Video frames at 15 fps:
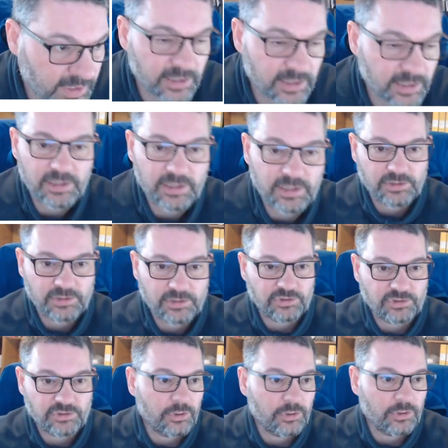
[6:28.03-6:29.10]
So
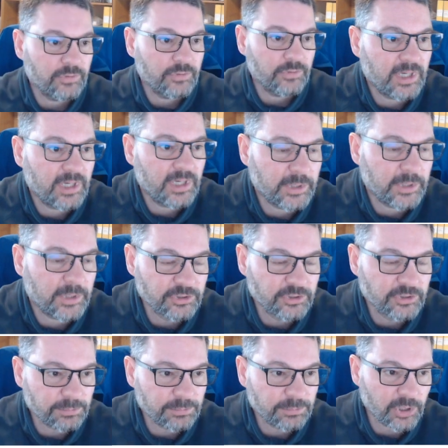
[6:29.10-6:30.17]
when using
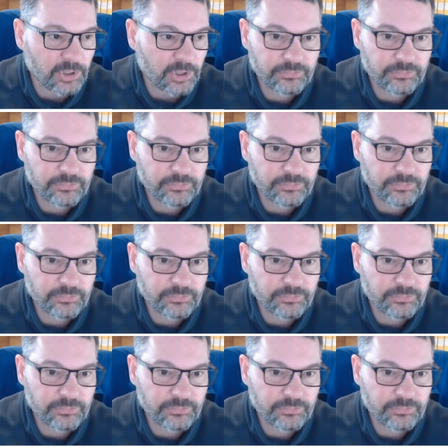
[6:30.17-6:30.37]
both,